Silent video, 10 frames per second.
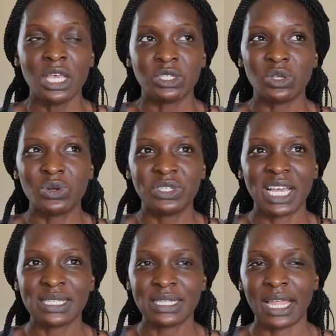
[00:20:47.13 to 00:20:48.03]
So
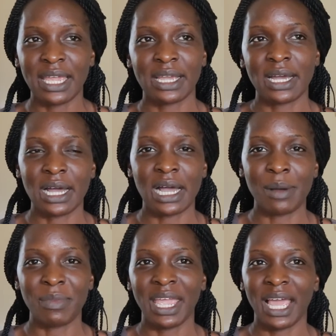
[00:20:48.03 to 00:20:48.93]
just like
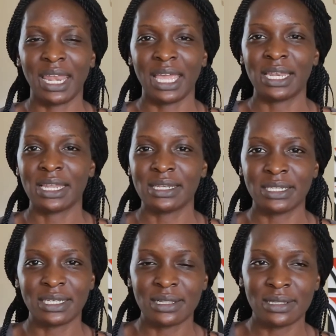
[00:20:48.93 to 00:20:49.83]
airline
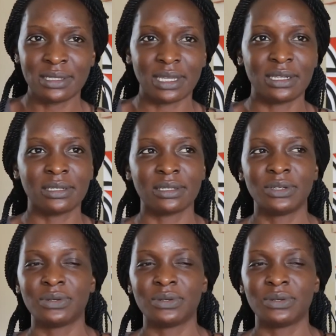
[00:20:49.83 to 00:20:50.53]
deals and